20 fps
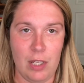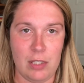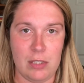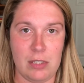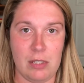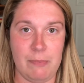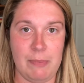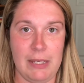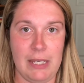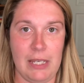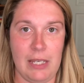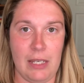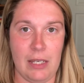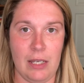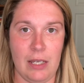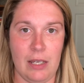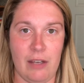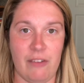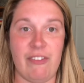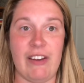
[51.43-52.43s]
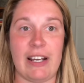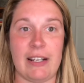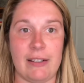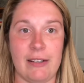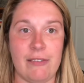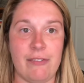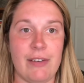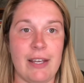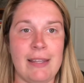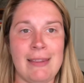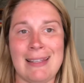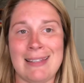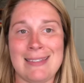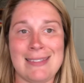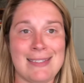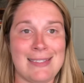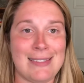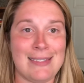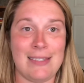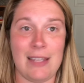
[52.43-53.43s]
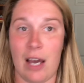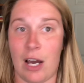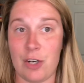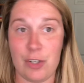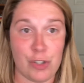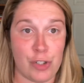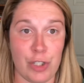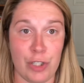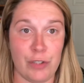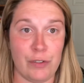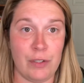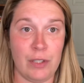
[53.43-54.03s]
to be effective, and that's not true.